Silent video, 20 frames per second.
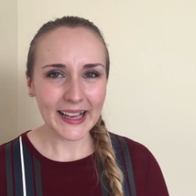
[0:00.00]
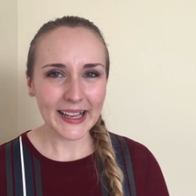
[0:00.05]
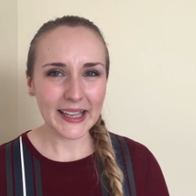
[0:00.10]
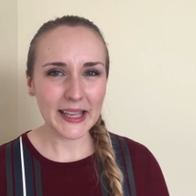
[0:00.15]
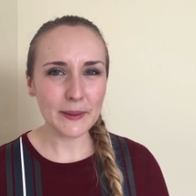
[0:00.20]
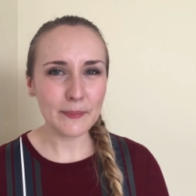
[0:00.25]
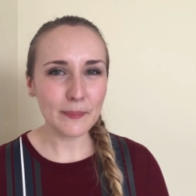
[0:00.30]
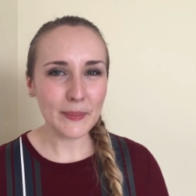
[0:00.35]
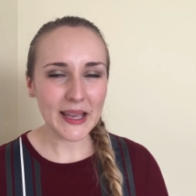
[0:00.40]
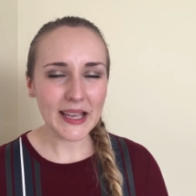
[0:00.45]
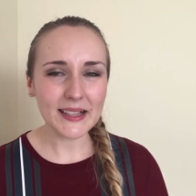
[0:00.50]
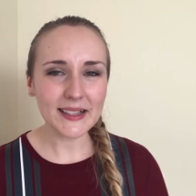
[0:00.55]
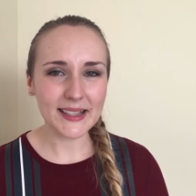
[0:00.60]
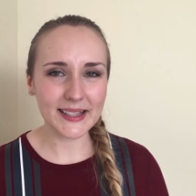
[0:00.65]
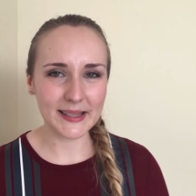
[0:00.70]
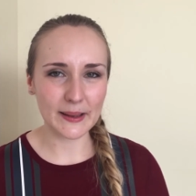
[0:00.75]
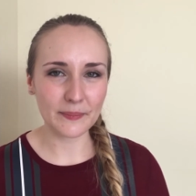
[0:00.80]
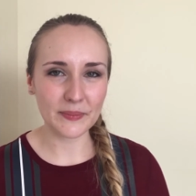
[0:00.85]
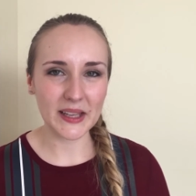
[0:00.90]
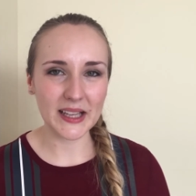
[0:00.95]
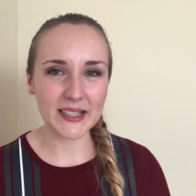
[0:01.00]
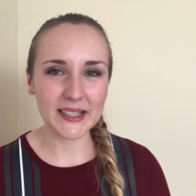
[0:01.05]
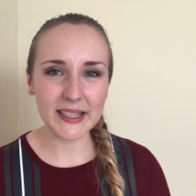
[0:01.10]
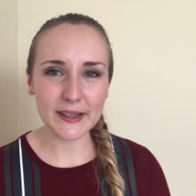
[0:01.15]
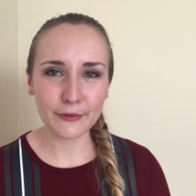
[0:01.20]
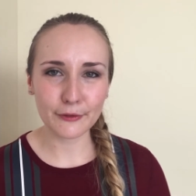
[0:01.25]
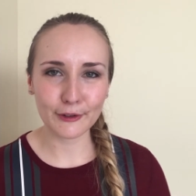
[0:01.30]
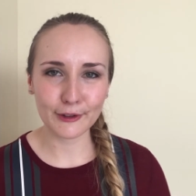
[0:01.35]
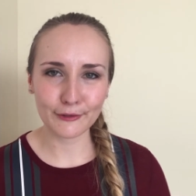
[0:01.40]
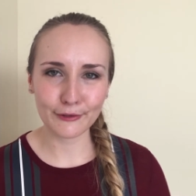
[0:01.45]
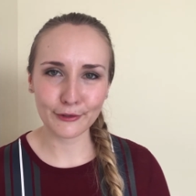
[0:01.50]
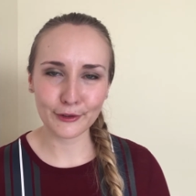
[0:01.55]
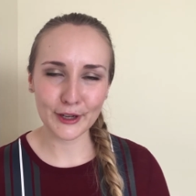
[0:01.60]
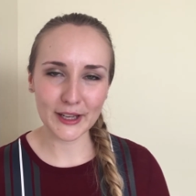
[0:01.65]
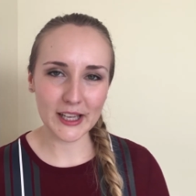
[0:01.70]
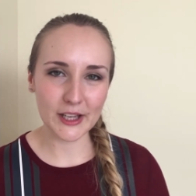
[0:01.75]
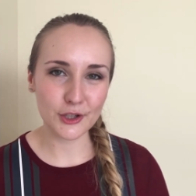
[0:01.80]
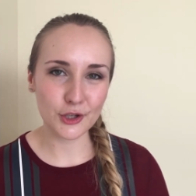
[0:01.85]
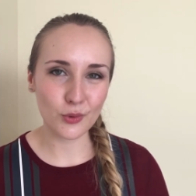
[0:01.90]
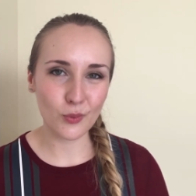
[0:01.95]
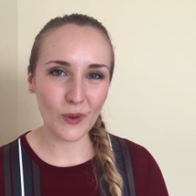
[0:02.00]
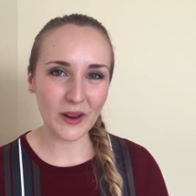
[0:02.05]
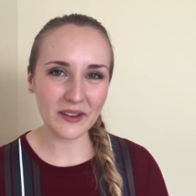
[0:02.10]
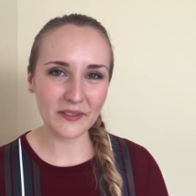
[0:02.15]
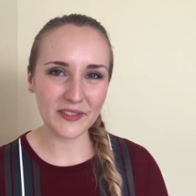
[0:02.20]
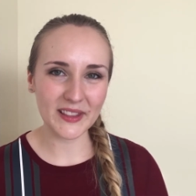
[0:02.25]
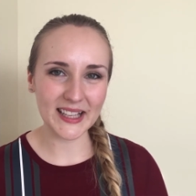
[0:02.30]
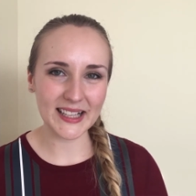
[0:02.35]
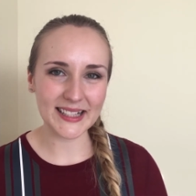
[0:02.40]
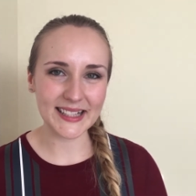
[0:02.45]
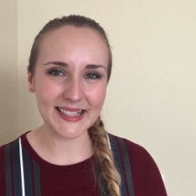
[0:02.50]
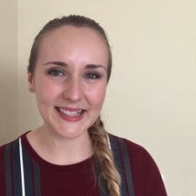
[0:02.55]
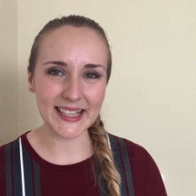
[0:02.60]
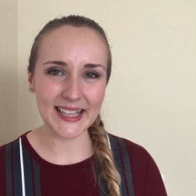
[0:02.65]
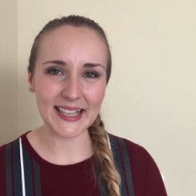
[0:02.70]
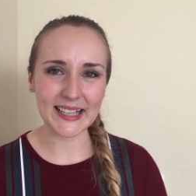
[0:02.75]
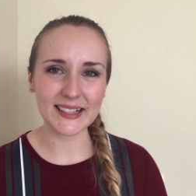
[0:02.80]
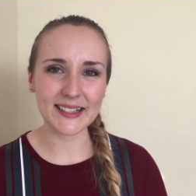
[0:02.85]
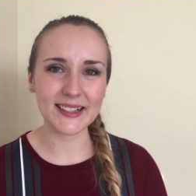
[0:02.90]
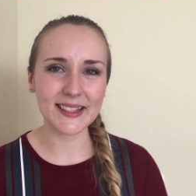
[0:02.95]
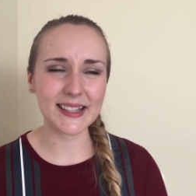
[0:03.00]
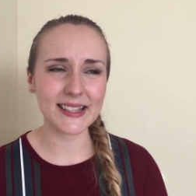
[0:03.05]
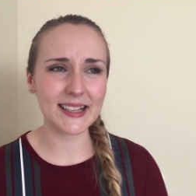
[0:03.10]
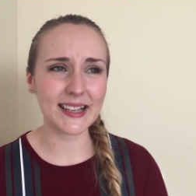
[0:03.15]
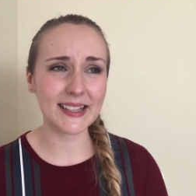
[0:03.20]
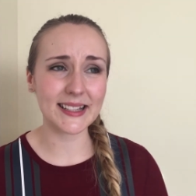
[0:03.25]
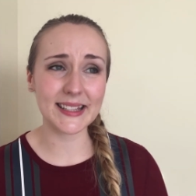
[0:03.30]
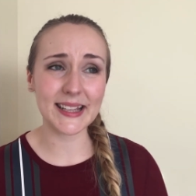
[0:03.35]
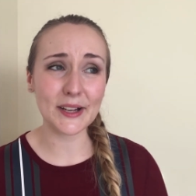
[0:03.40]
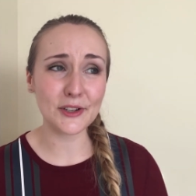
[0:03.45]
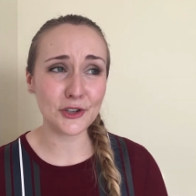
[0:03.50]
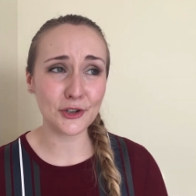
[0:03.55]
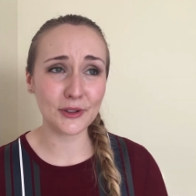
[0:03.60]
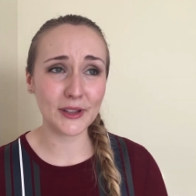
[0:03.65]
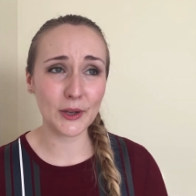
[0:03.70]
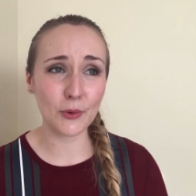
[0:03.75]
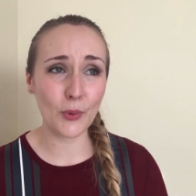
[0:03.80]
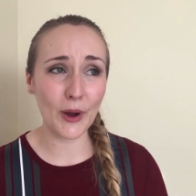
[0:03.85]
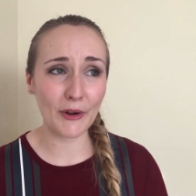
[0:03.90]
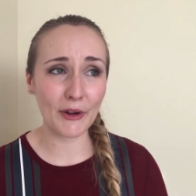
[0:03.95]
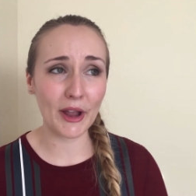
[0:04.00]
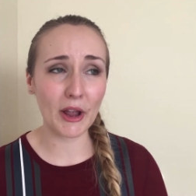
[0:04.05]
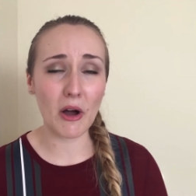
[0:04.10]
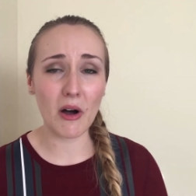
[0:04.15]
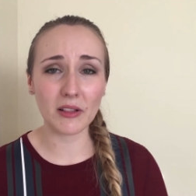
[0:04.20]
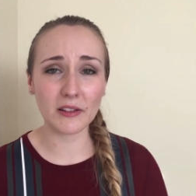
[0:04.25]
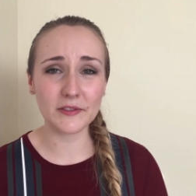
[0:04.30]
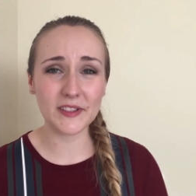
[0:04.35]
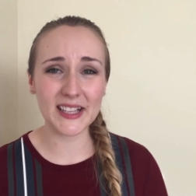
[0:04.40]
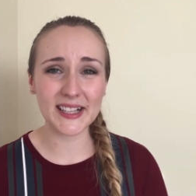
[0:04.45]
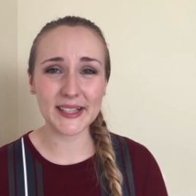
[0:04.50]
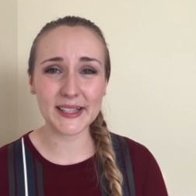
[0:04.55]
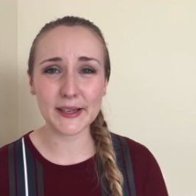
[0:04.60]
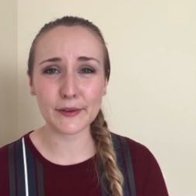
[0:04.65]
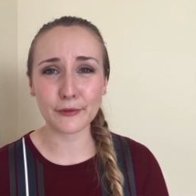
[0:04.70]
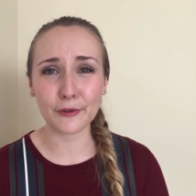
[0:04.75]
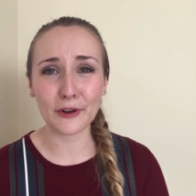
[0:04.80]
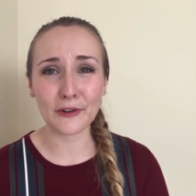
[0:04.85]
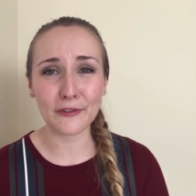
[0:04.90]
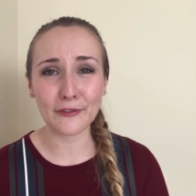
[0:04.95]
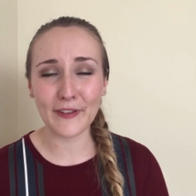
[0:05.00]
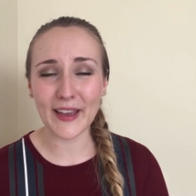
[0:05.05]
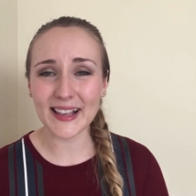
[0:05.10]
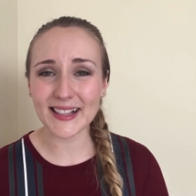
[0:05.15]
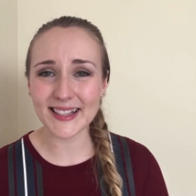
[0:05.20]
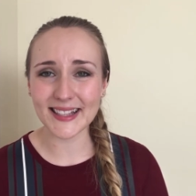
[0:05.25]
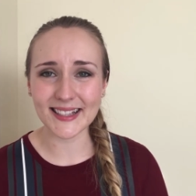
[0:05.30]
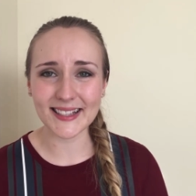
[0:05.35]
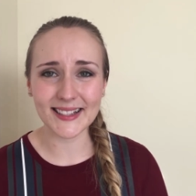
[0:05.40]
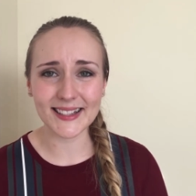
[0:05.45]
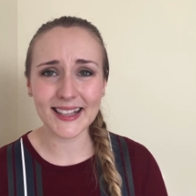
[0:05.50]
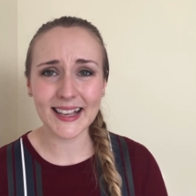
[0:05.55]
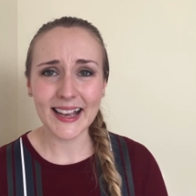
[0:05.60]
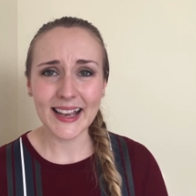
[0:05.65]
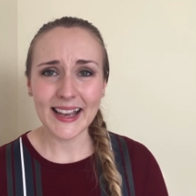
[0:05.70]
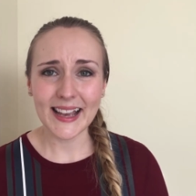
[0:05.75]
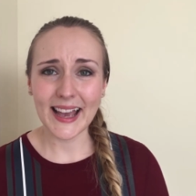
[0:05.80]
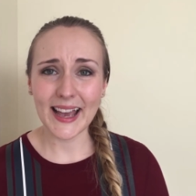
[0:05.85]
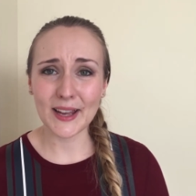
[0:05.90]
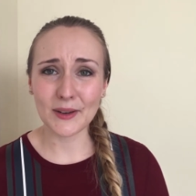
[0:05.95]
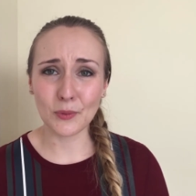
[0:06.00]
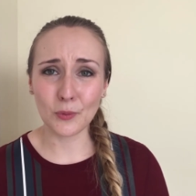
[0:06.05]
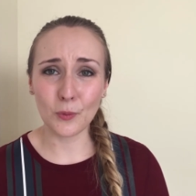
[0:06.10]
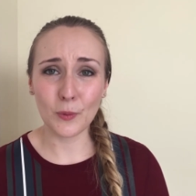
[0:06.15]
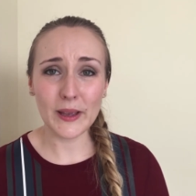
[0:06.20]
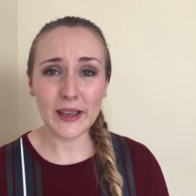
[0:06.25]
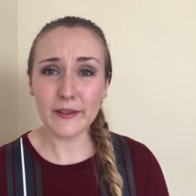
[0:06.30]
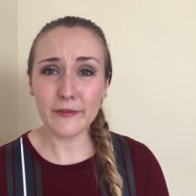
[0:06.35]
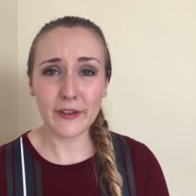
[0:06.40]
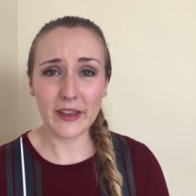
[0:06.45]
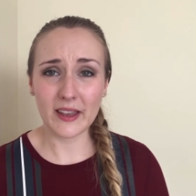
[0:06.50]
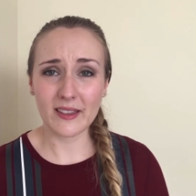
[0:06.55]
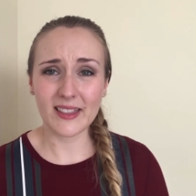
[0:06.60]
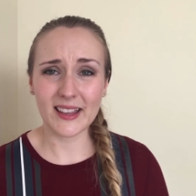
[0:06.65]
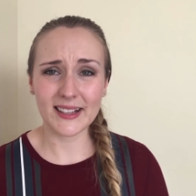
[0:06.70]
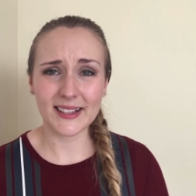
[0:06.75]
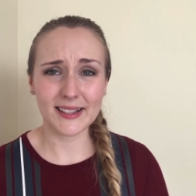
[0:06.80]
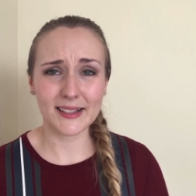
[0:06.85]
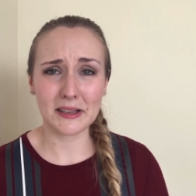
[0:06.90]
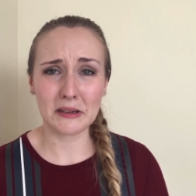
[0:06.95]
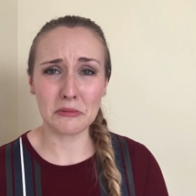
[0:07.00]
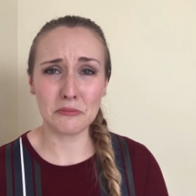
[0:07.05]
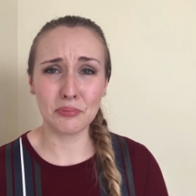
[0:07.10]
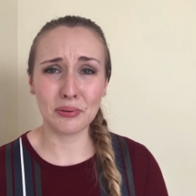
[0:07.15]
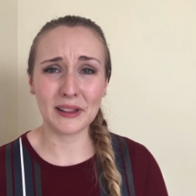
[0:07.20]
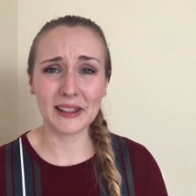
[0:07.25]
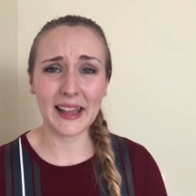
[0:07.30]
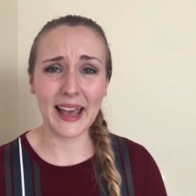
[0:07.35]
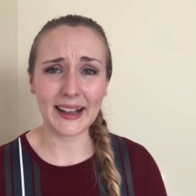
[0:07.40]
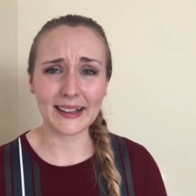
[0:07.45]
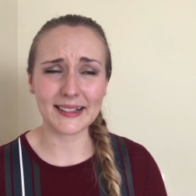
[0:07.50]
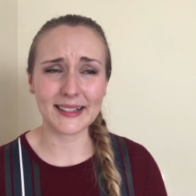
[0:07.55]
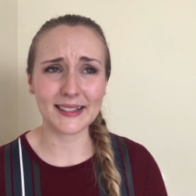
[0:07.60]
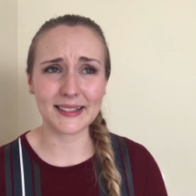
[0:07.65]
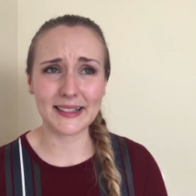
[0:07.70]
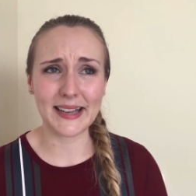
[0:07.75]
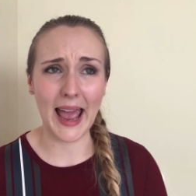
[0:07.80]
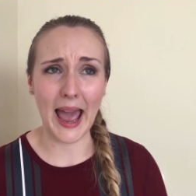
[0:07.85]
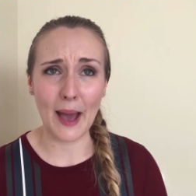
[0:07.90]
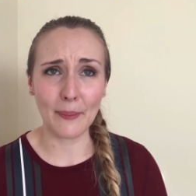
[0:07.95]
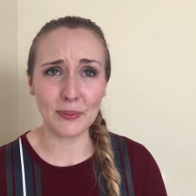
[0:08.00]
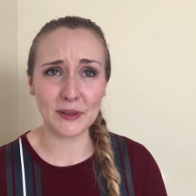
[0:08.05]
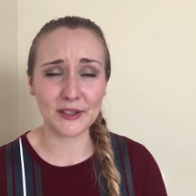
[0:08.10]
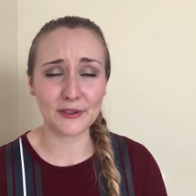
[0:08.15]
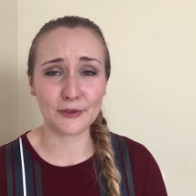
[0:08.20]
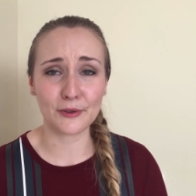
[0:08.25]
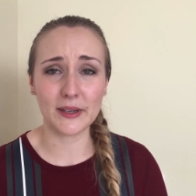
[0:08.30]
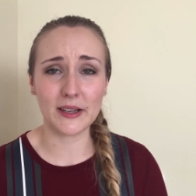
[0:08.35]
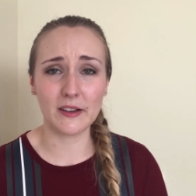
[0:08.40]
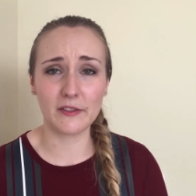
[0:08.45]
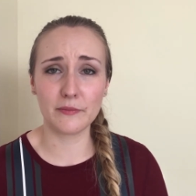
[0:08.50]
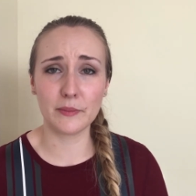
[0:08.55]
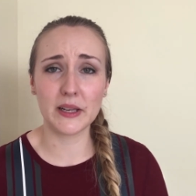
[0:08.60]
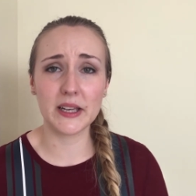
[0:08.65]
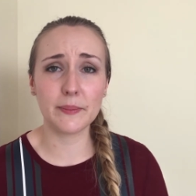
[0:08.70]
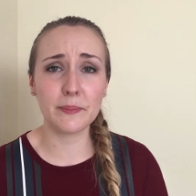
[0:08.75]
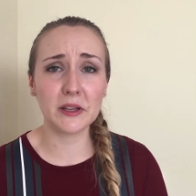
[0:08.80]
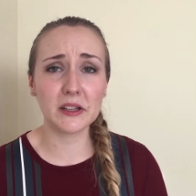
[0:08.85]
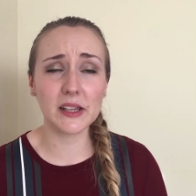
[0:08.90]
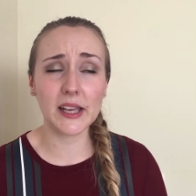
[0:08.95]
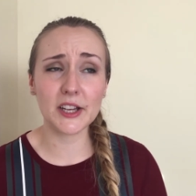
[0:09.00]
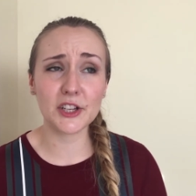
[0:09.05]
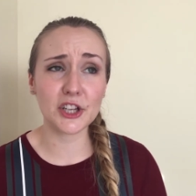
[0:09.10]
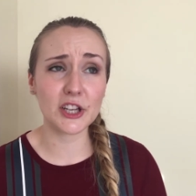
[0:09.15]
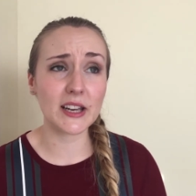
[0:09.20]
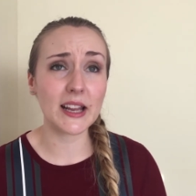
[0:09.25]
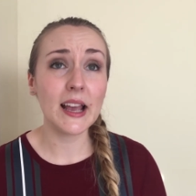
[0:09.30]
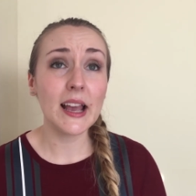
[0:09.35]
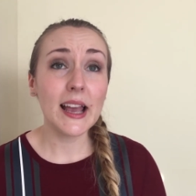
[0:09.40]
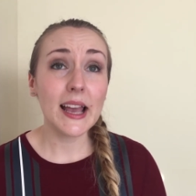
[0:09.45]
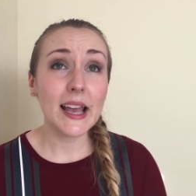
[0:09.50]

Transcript: He means something different for each one of these teens, essentially wearing all of these different faces and weaving this complex tapestry of manipulation.